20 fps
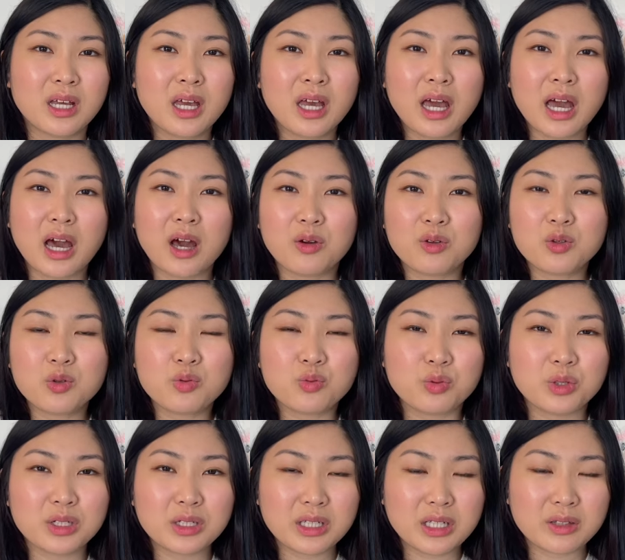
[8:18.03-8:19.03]
how you
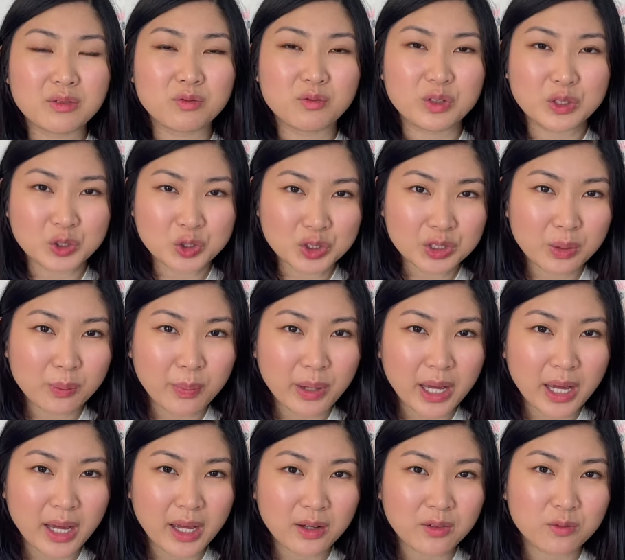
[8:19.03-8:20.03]
really envision the
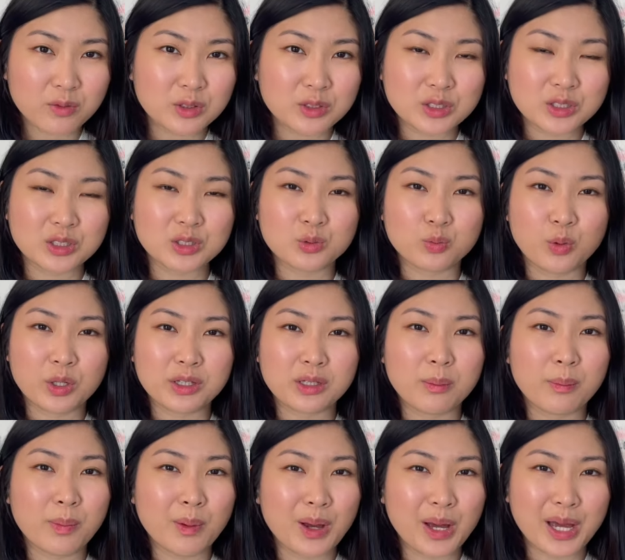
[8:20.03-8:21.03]
bag versus what the
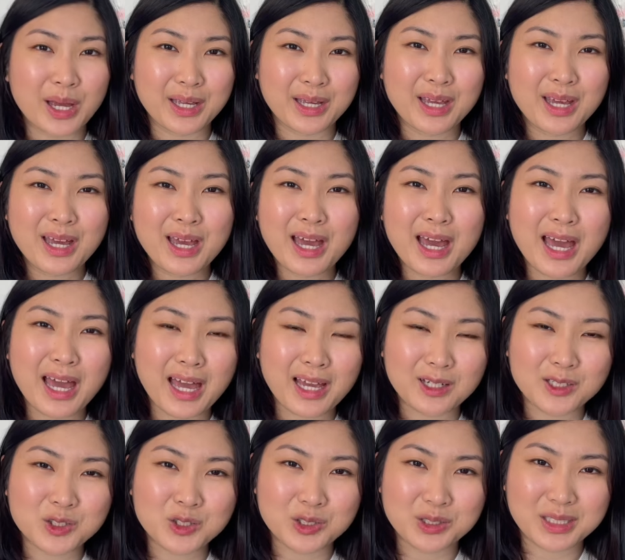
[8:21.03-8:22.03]
bag
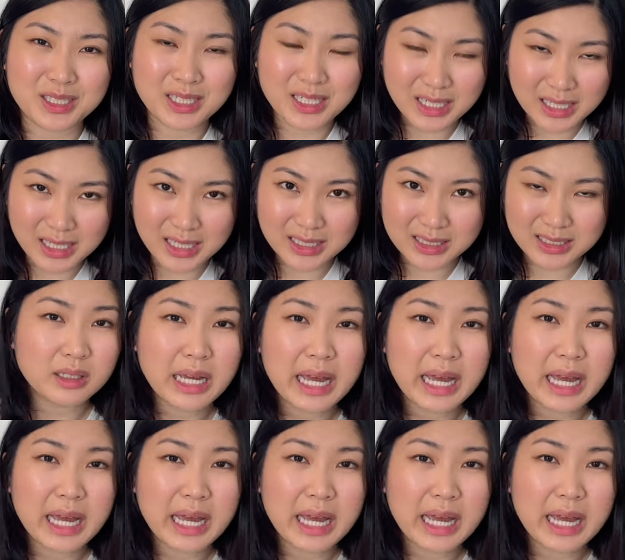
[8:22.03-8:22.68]
actually is.